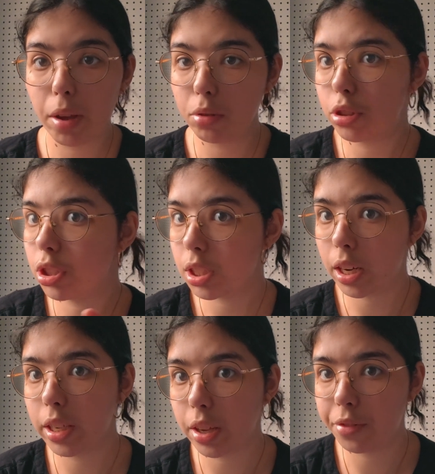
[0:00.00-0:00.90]
I will just
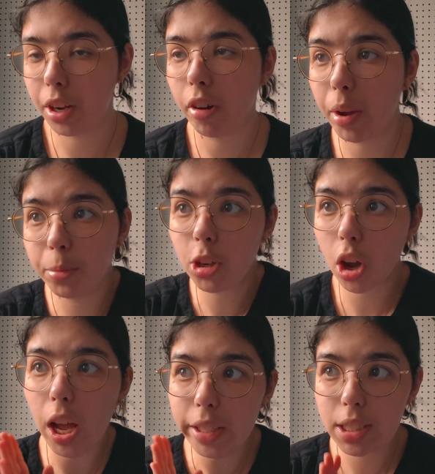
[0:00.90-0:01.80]
set it down for now. I'm
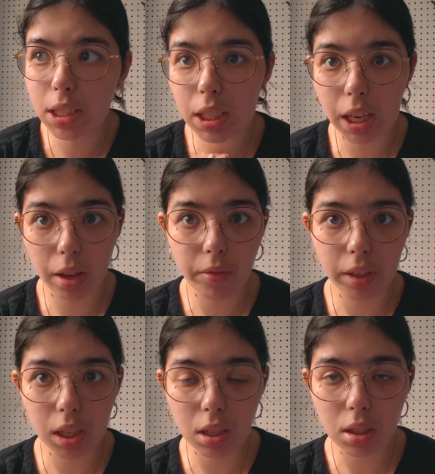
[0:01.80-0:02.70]
not
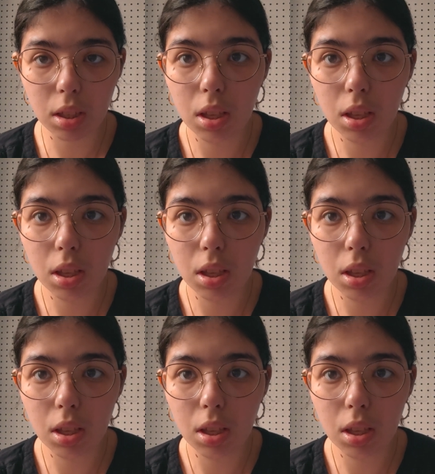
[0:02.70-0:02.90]
DNFing.